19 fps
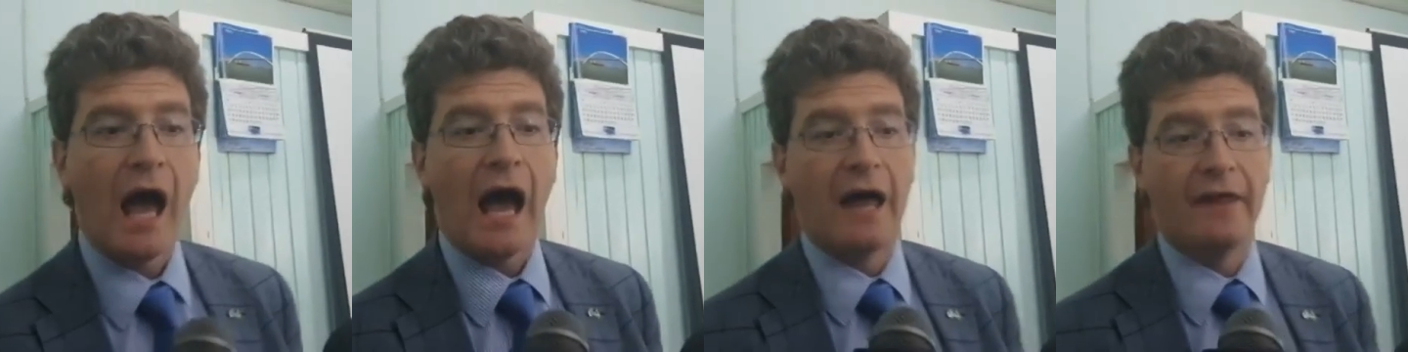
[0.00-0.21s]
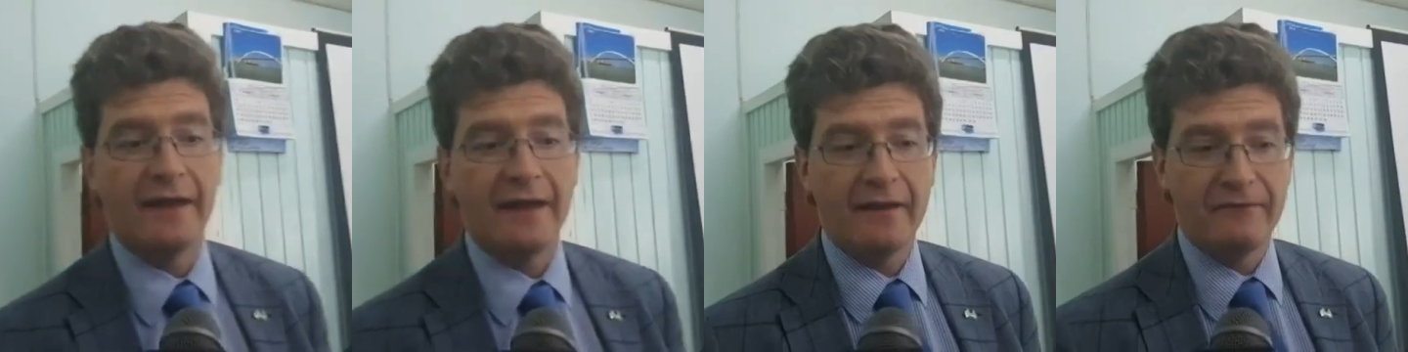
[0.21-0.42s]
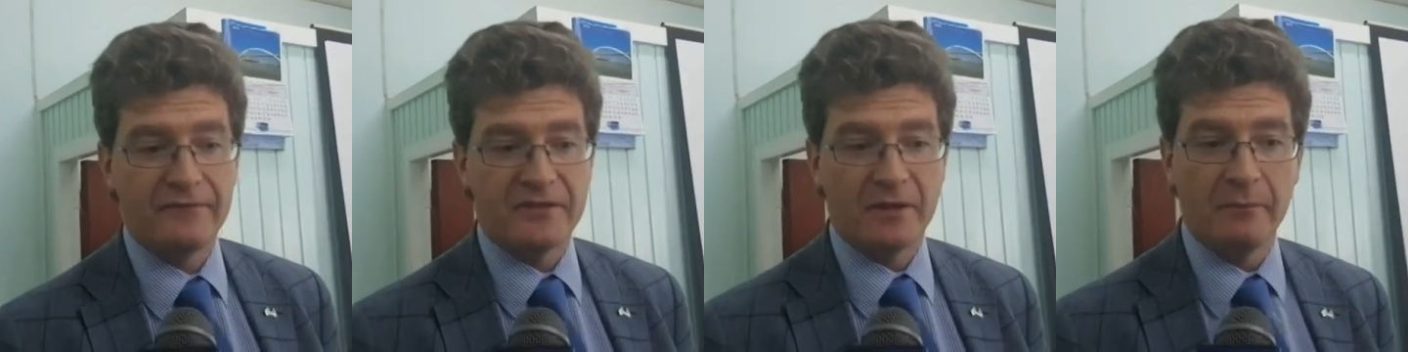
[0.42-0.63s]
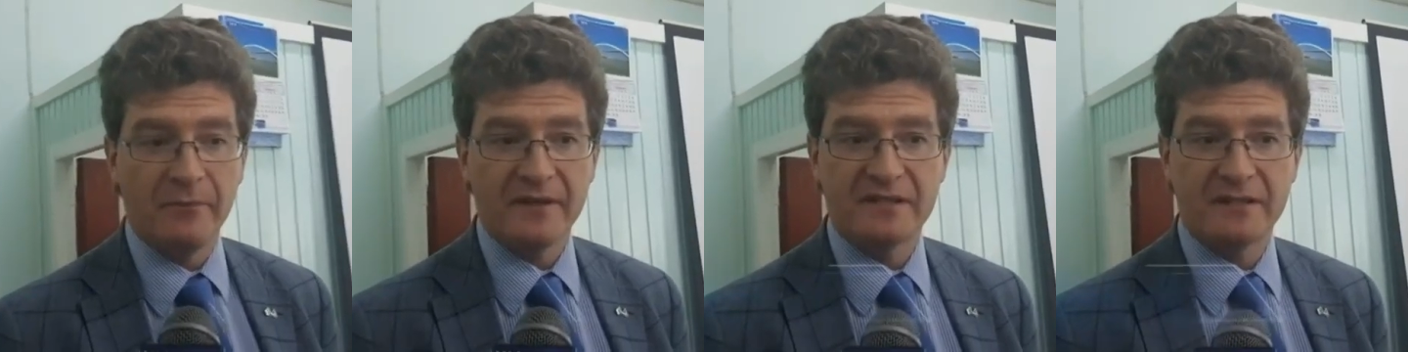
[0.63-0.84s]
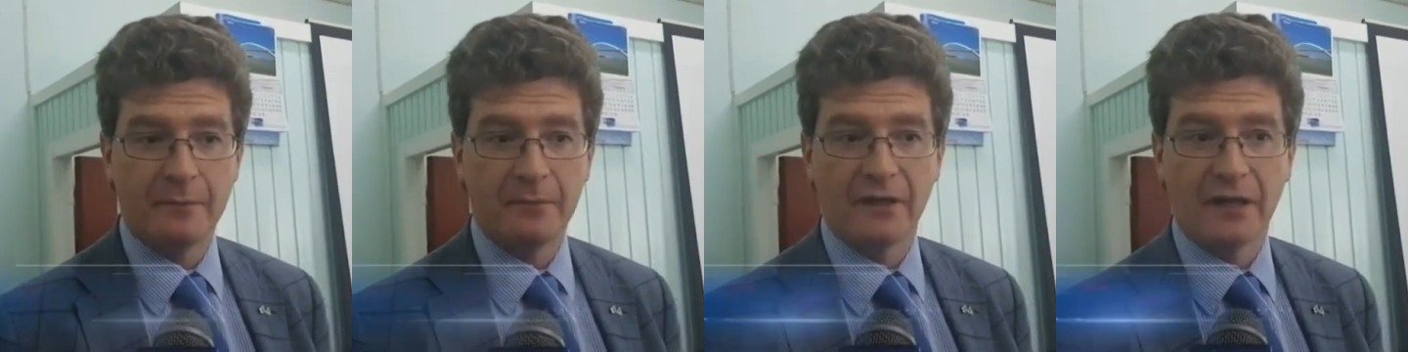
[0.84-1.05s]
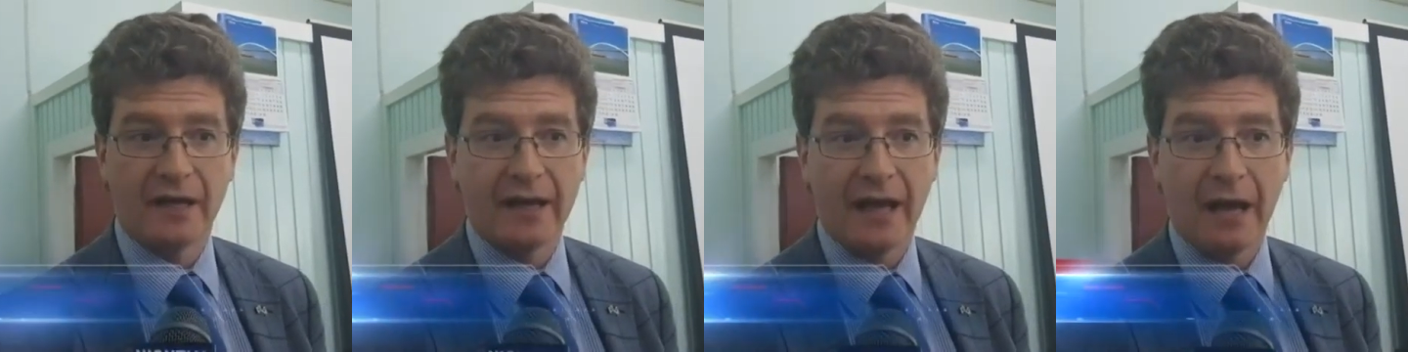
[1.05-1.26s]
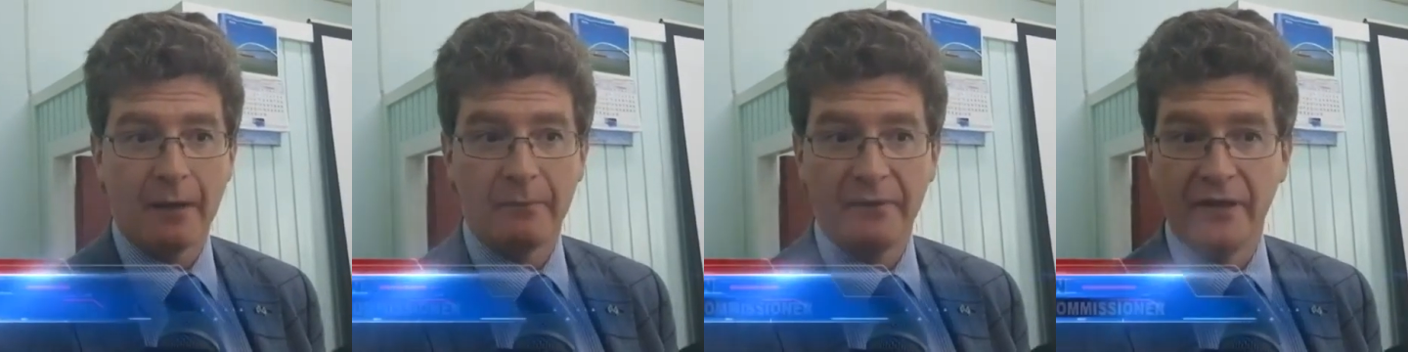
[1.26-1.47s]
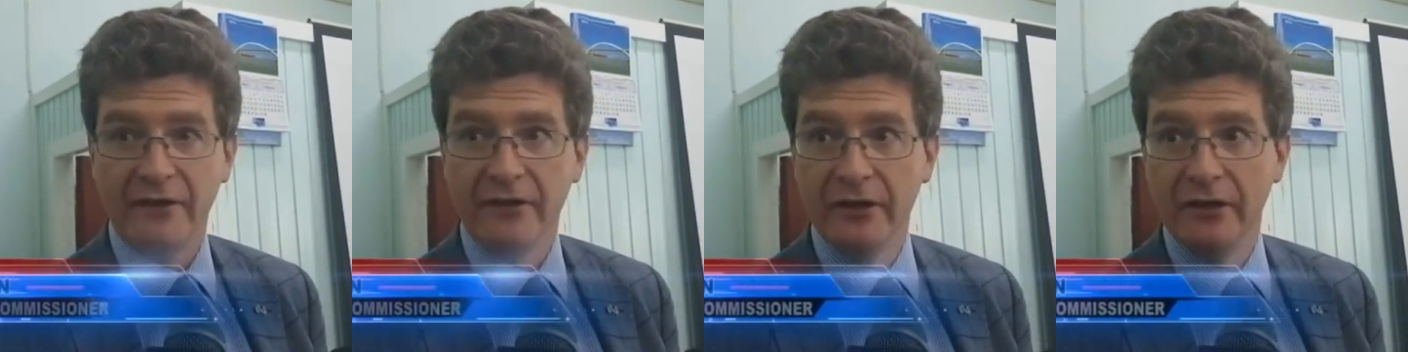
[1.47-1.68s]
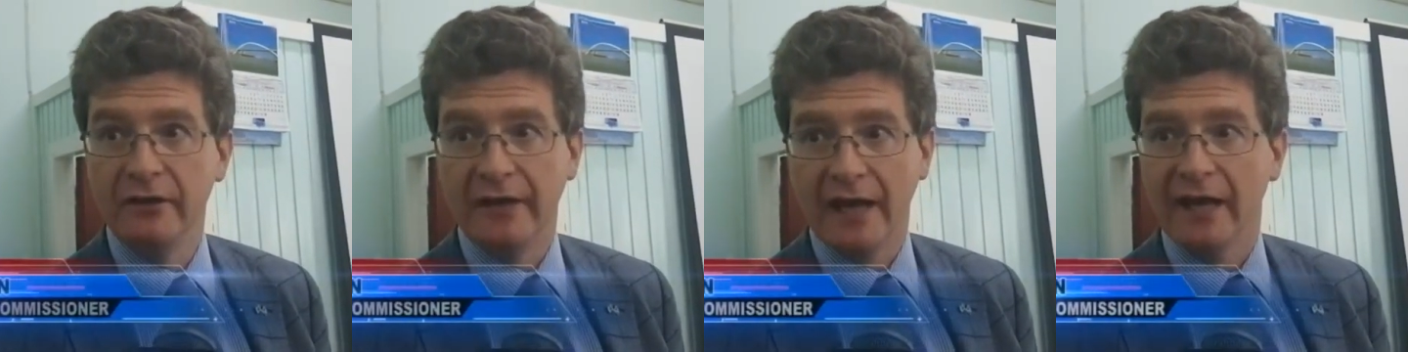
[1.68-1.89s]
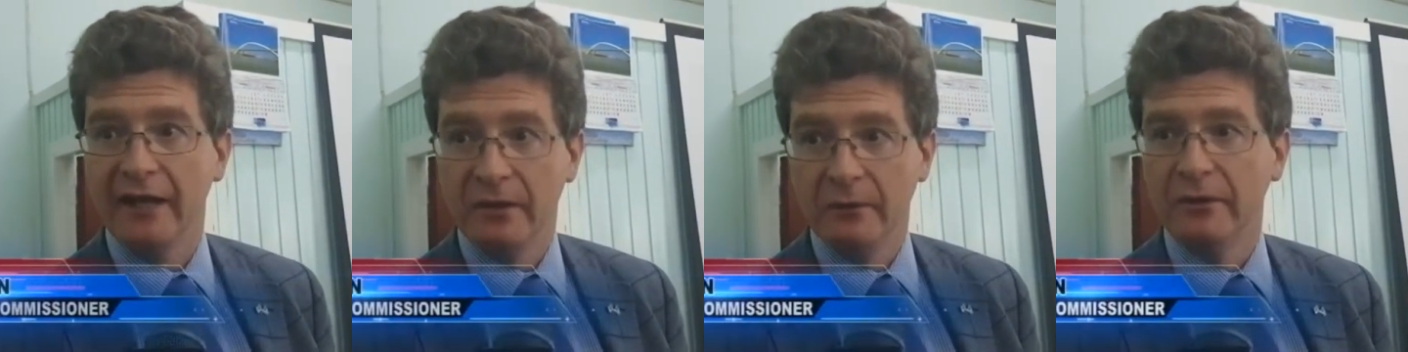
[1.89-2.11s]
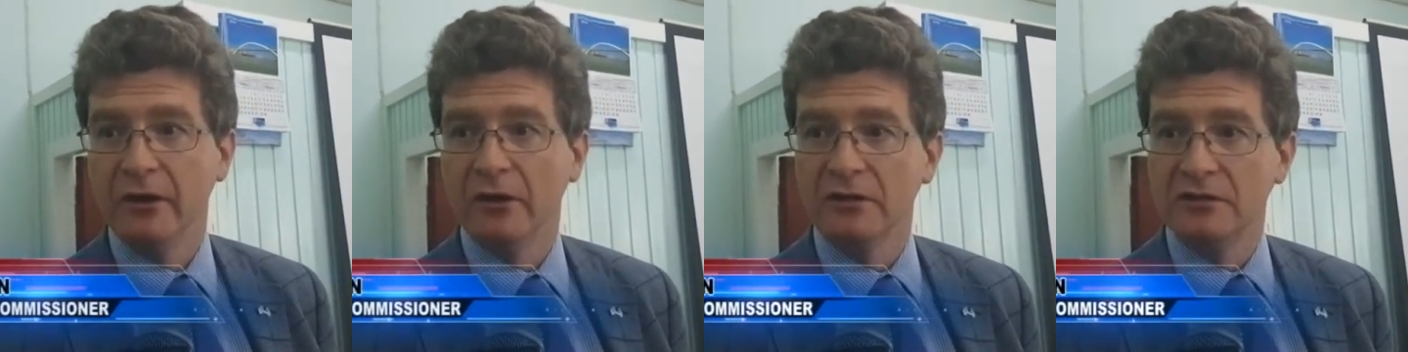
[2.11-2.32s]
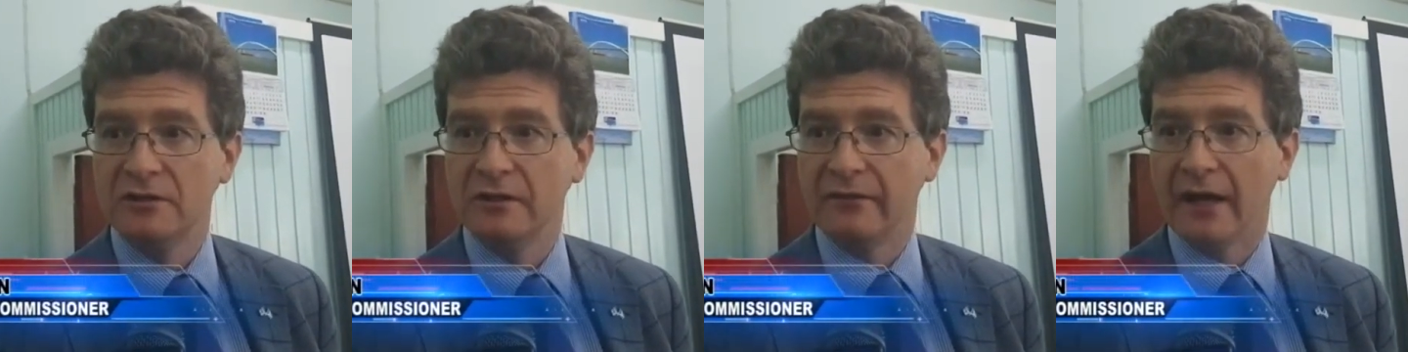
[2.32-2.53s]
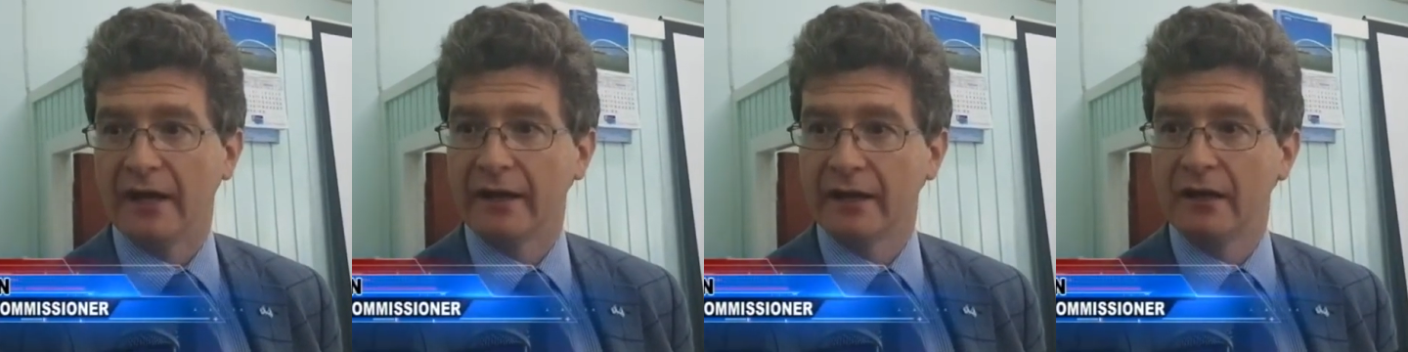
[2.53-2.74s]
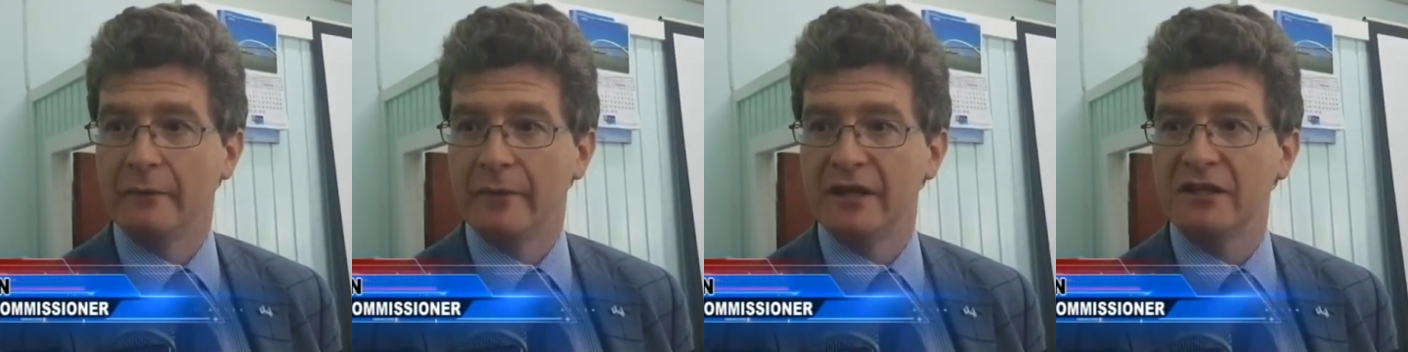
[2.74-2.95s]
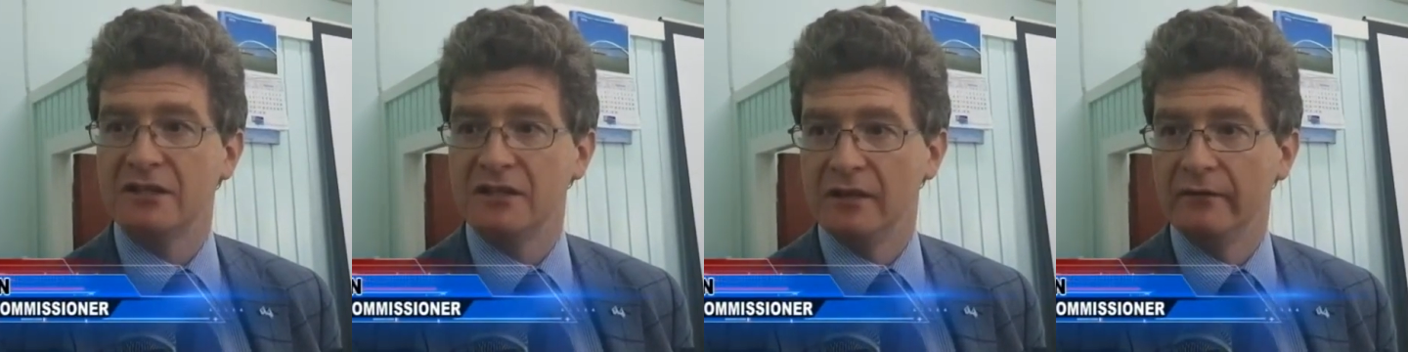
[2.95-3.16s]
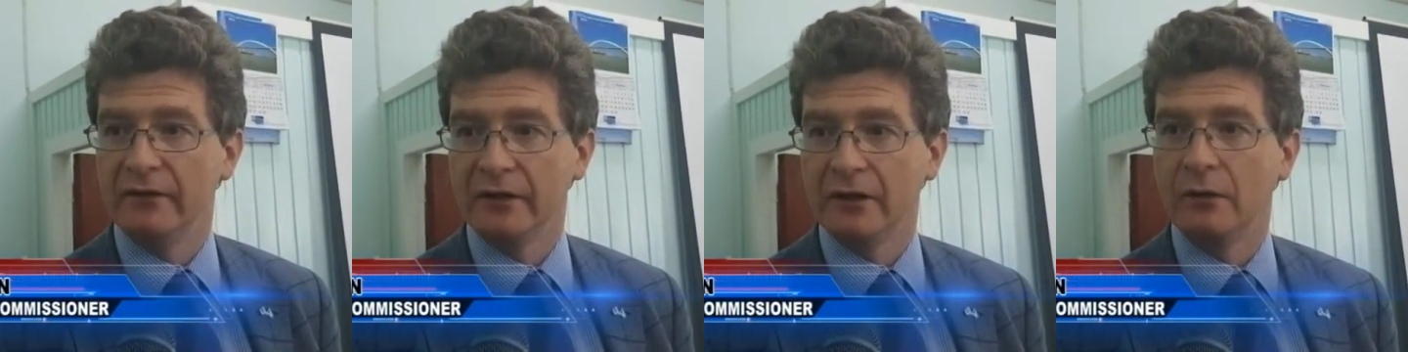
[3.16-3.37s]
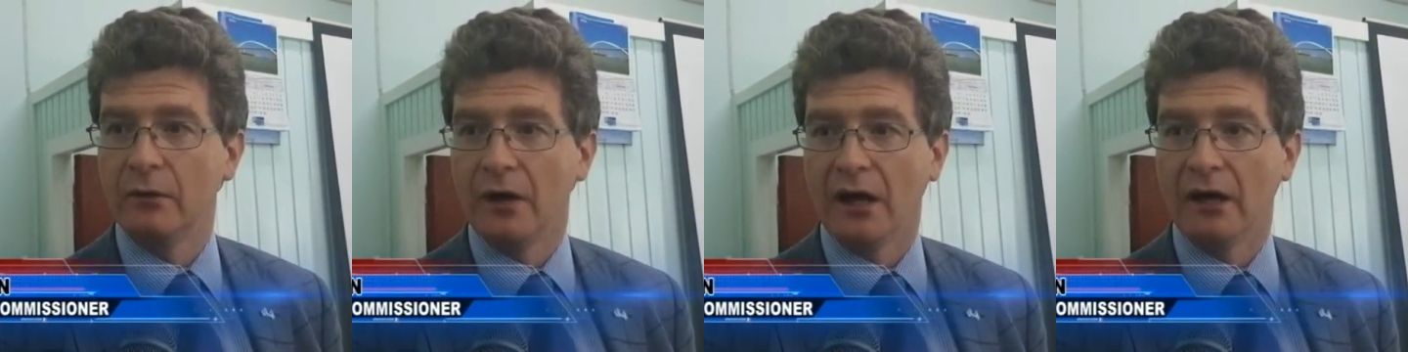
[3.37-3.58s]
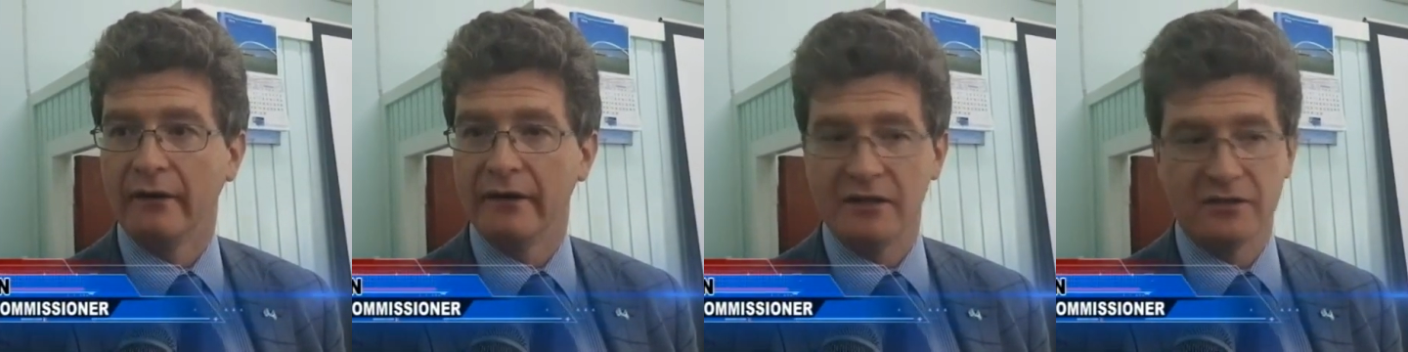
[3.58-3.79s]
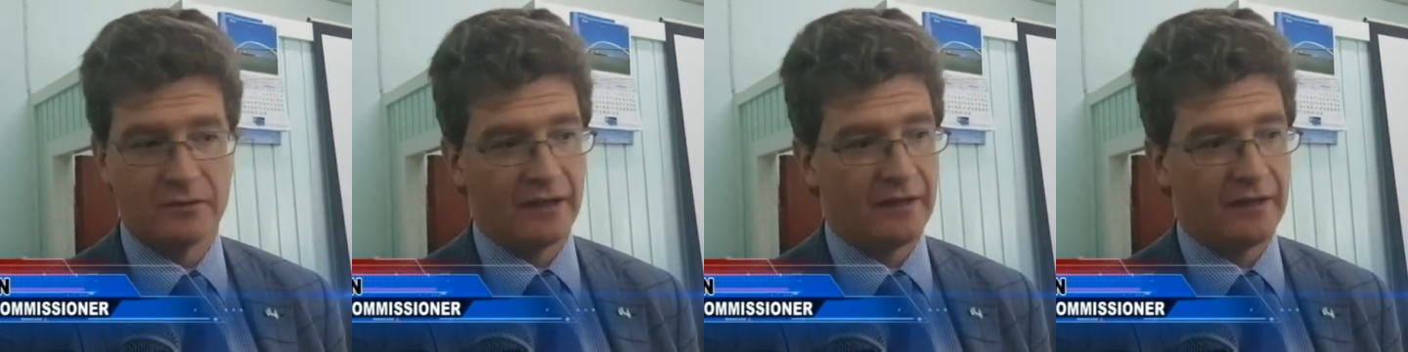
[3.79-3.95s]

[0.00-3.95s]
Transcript: "I think if something similar had happened in the UK, you would also have had a Commission of Inquiry,